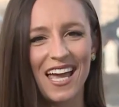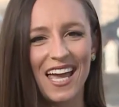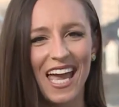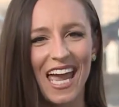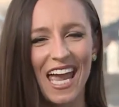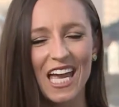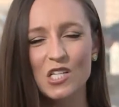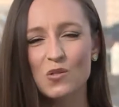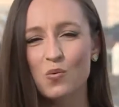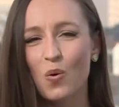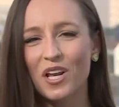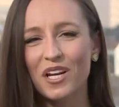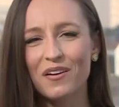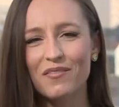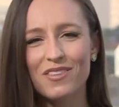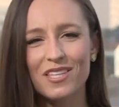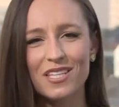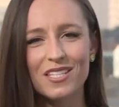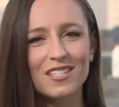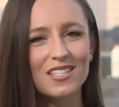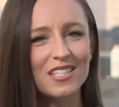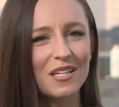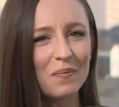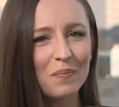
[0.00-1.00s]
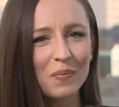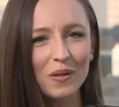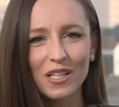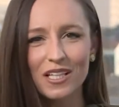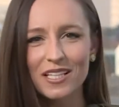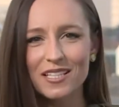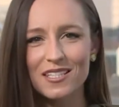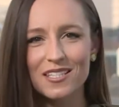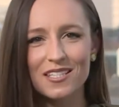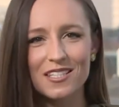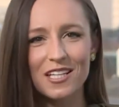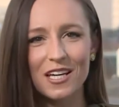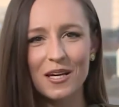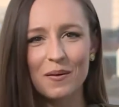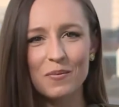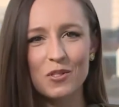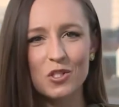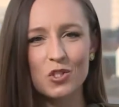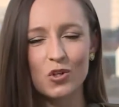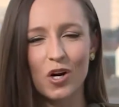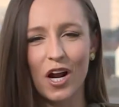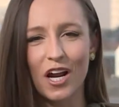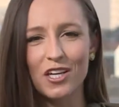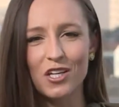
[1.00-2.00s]
And one of the simplest
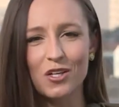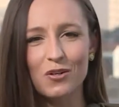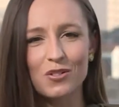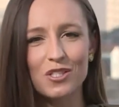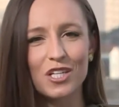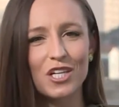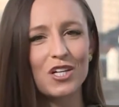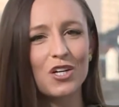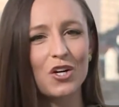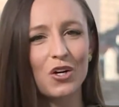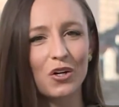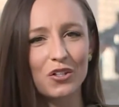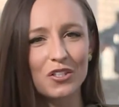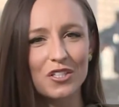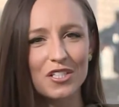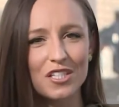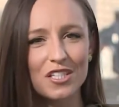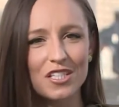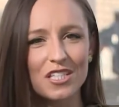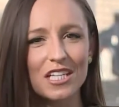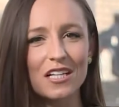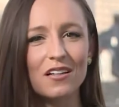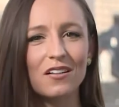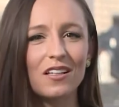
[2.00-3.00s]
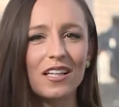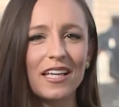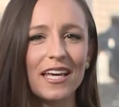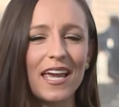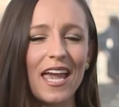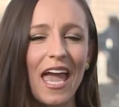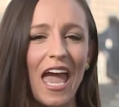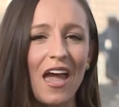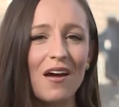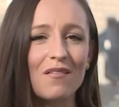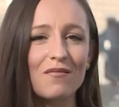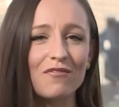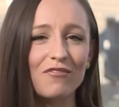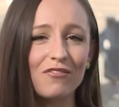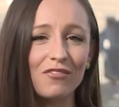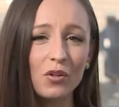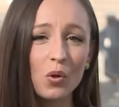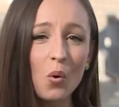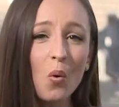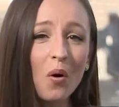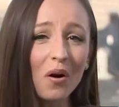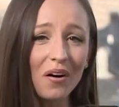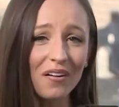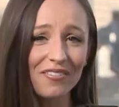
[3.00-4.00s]
tips, try using your ceiling and
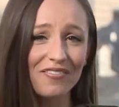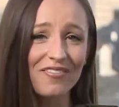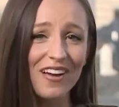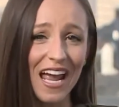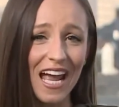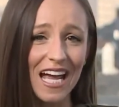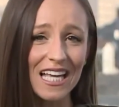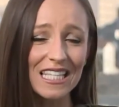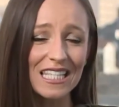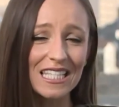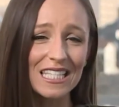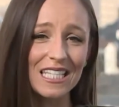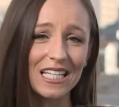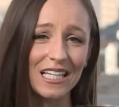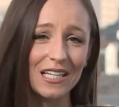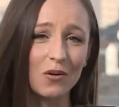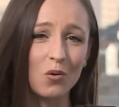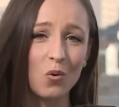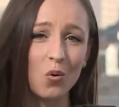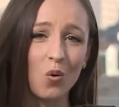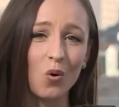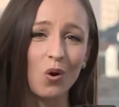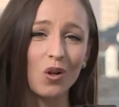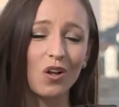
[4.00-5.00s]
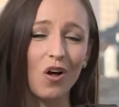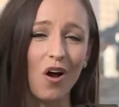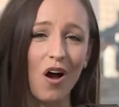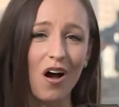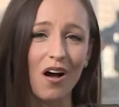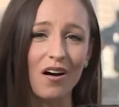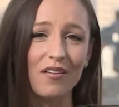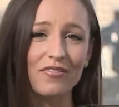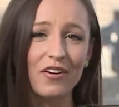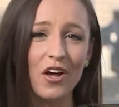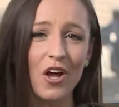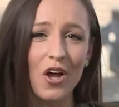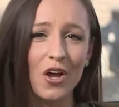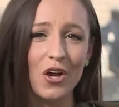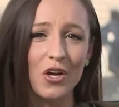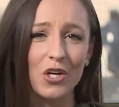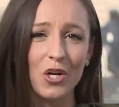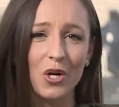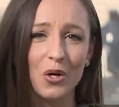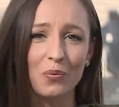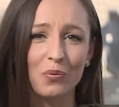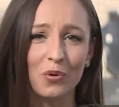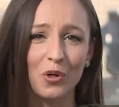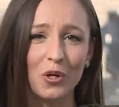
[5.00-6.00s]
floor fans to cool off
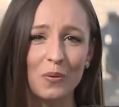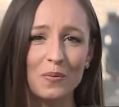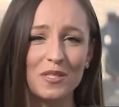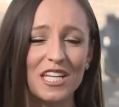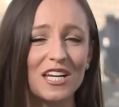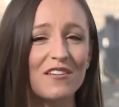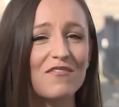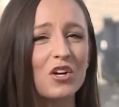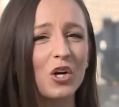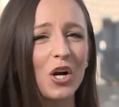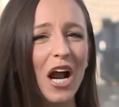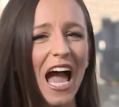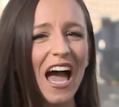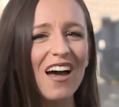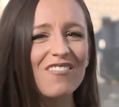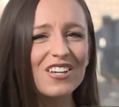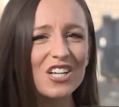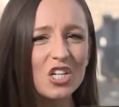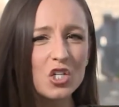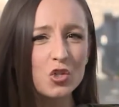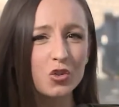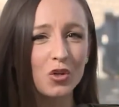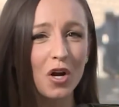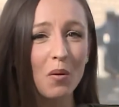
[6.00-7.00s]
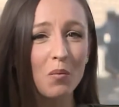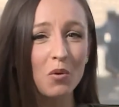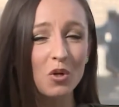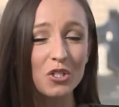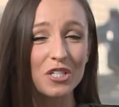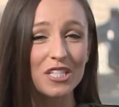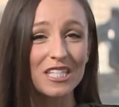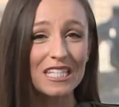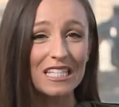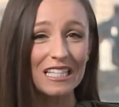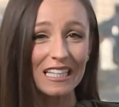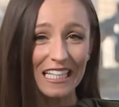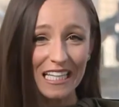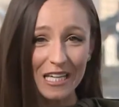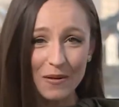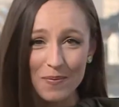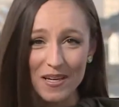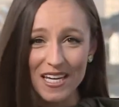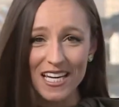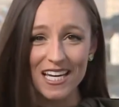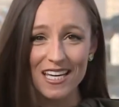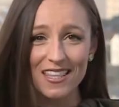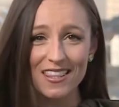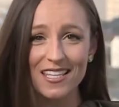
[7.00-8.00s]
your rooms. And if you're having trouble
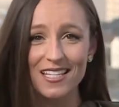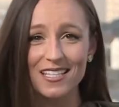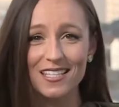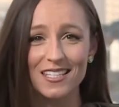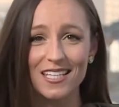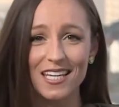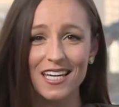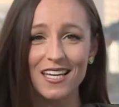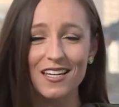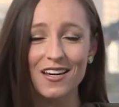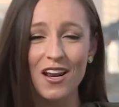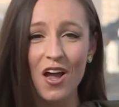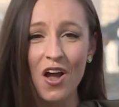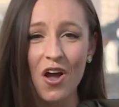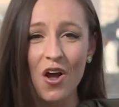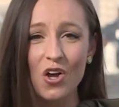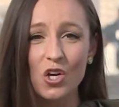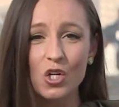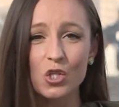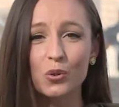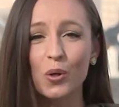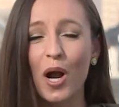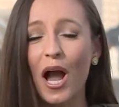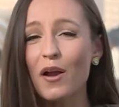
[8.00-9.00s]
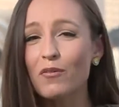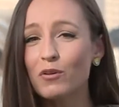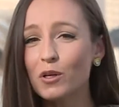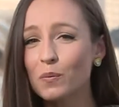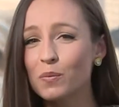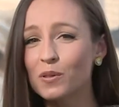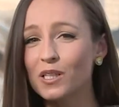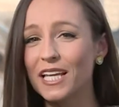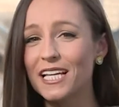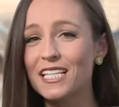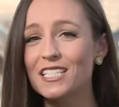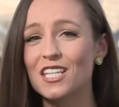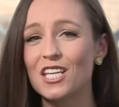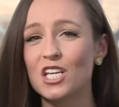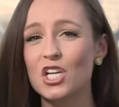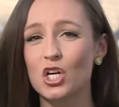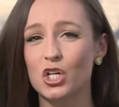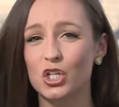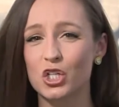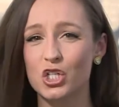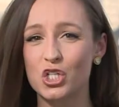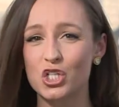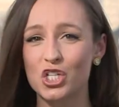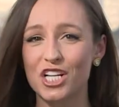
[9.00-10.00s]
sleeping in this heat, try replacing
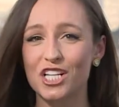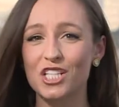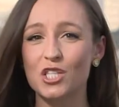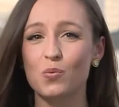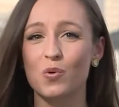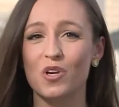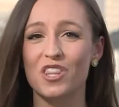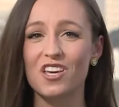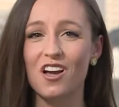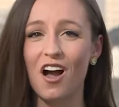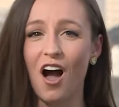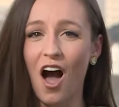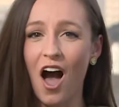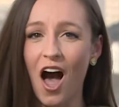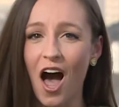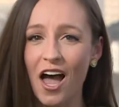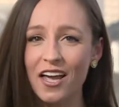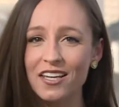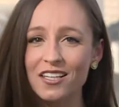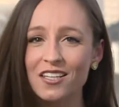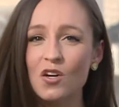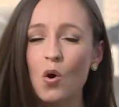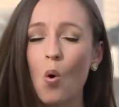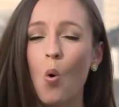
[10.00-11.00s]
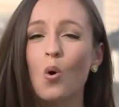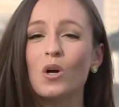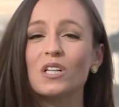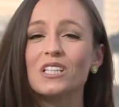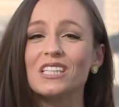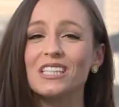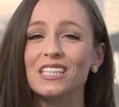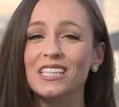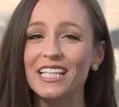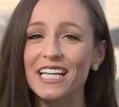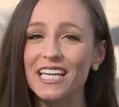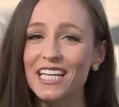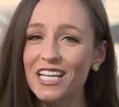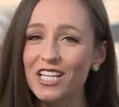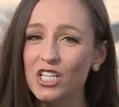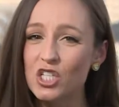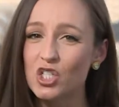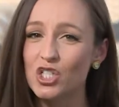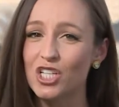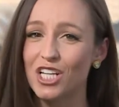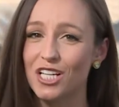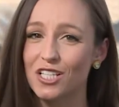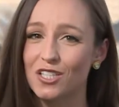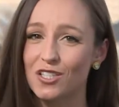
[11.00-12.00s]
your sheets with cotton or linen
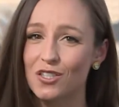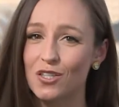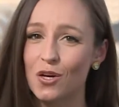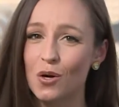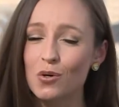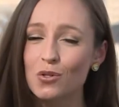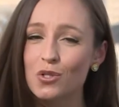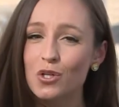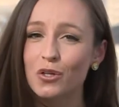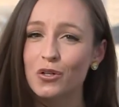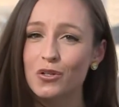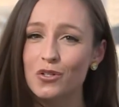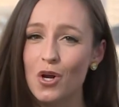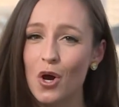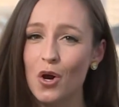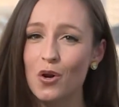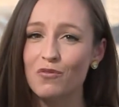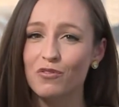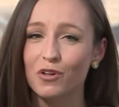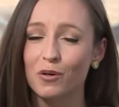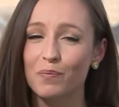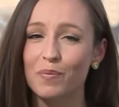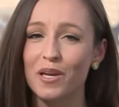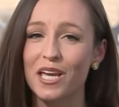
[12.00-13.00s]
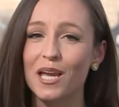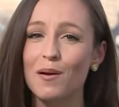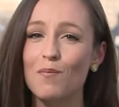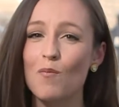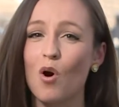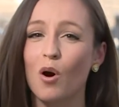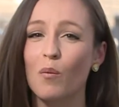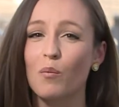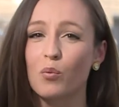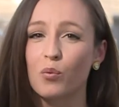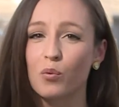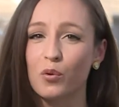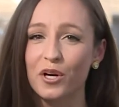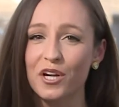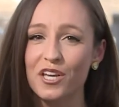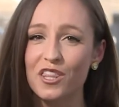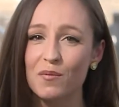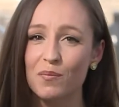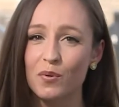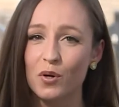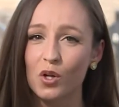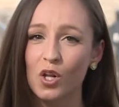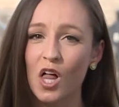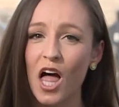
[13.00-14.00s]
sheets. Those are known for being more
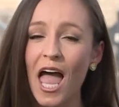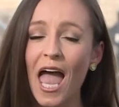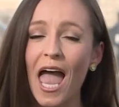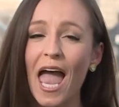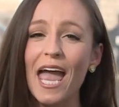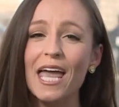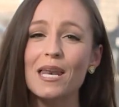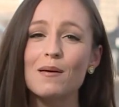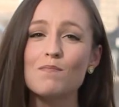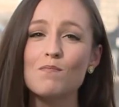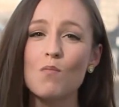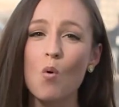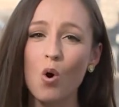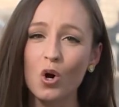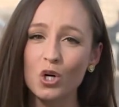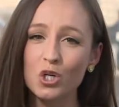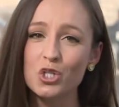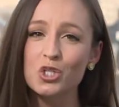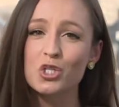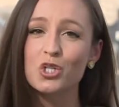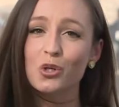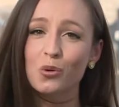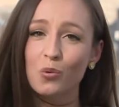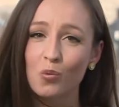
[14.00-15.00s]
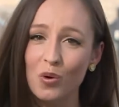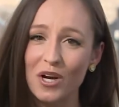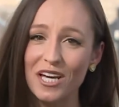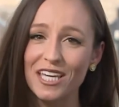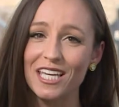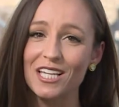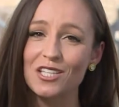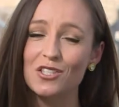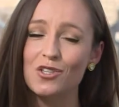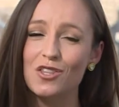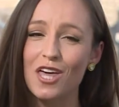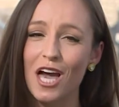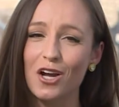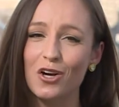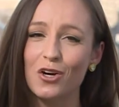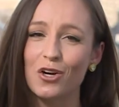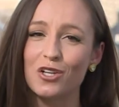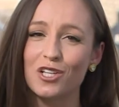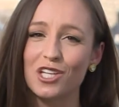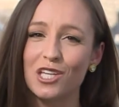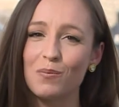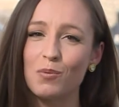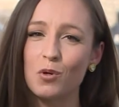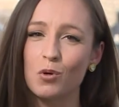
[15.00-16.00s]
breathable and moisture wicking, so that
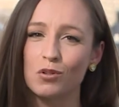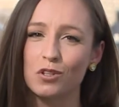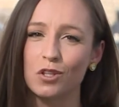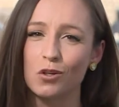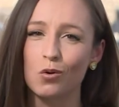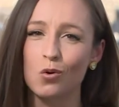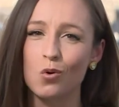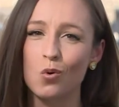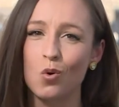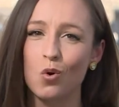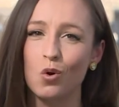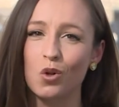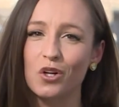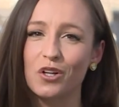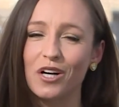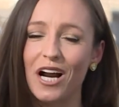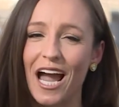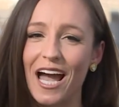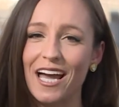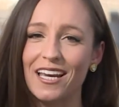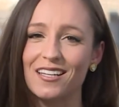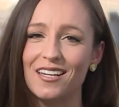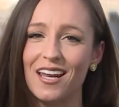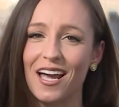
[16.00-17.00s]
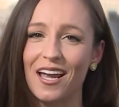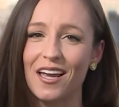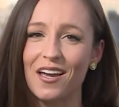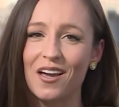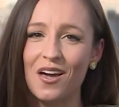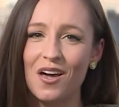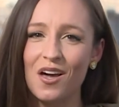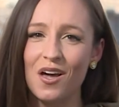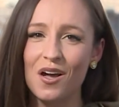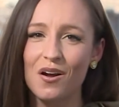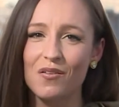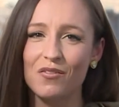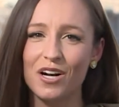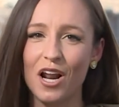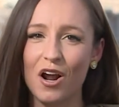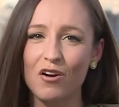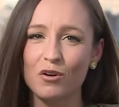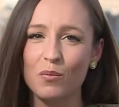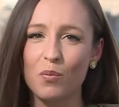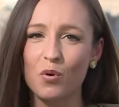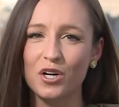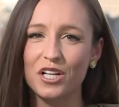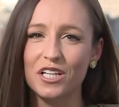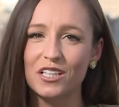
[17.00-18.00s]
could keep you a little cooler at night. For now,
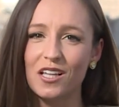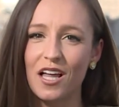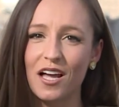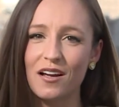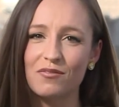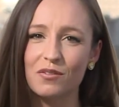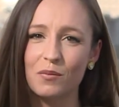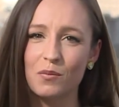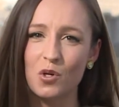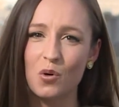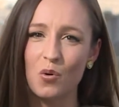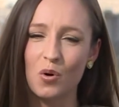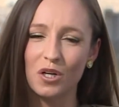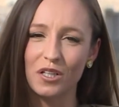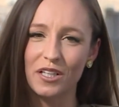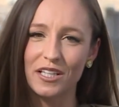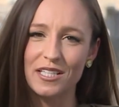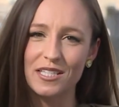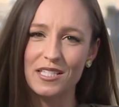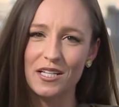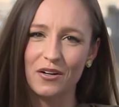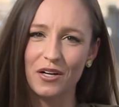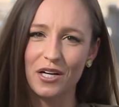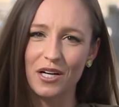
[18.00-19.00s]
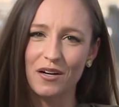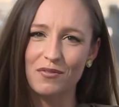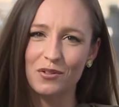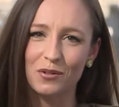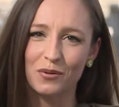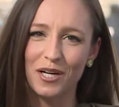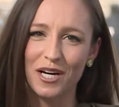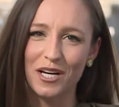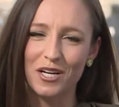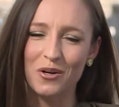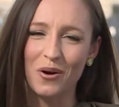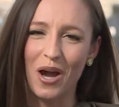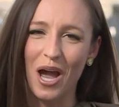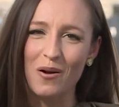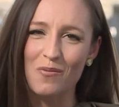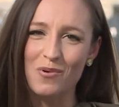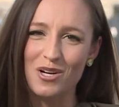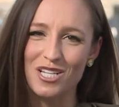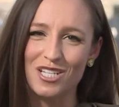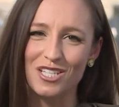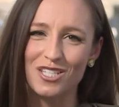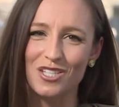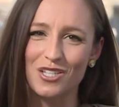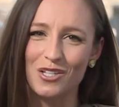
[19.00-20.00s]
reporting live from New Orleans, Erika Ferrando,
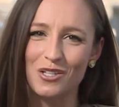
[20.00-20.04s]
Eyewitness